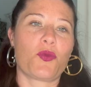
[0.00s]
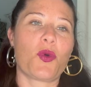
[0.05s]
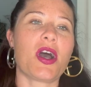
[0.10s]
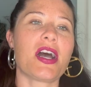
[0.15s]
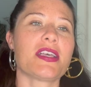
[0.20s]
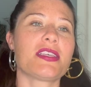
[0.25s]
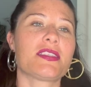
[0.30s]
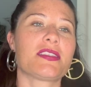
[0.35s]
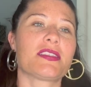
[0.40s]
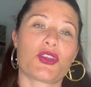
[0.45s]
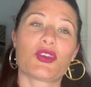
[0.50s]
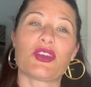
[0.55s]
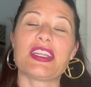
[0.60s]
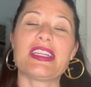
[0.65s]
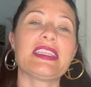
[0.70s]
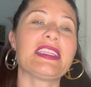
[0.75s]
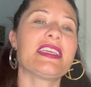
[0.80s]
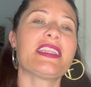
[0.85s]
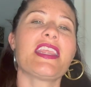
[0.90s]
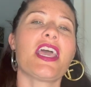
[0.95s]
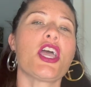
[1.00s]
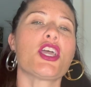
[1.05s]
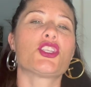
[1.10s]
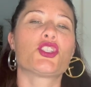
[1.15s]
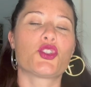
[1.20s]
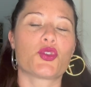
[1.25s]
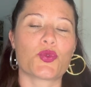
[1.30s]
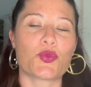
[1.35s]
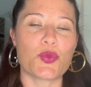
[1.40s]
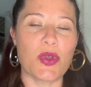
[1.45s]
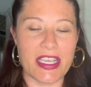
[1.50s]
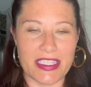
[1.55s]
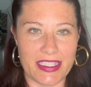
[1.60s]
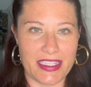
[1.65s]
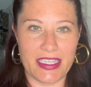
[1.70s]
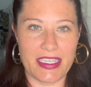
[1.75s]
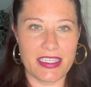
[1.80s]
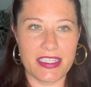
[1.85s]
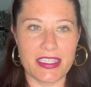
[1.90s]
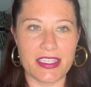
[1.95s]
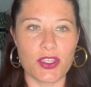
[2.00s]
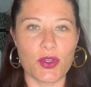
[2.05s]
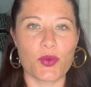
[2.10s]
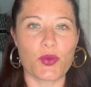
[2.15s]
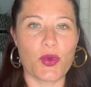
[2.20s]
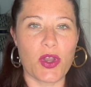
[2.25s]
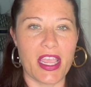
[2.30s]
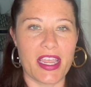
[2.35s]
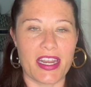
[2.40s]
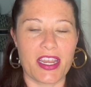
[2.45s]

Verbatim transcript: was crinoline dresses right